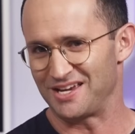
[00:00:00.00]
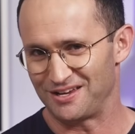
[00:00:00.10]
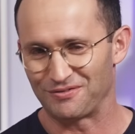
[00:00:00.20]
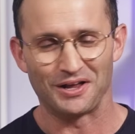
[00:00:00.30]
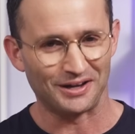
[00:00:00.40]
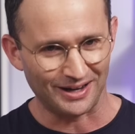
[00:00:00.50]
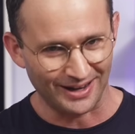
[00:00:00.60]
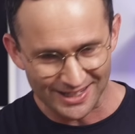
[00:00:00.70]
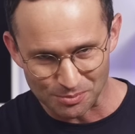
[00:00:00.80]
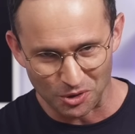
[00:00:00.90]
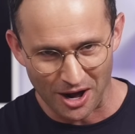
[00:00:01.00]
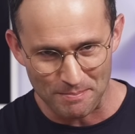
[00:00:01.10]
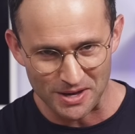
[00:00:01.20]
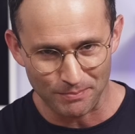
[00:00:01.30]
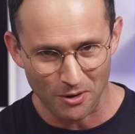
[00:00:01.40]
Steve. Let's put our
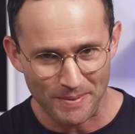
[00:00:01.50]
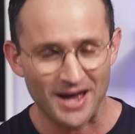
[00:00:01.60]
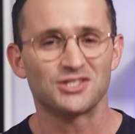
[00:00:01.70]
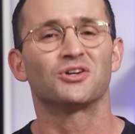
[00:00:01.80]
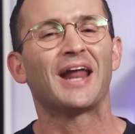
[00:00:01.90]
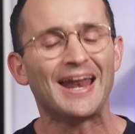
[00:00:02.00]
big boy pants on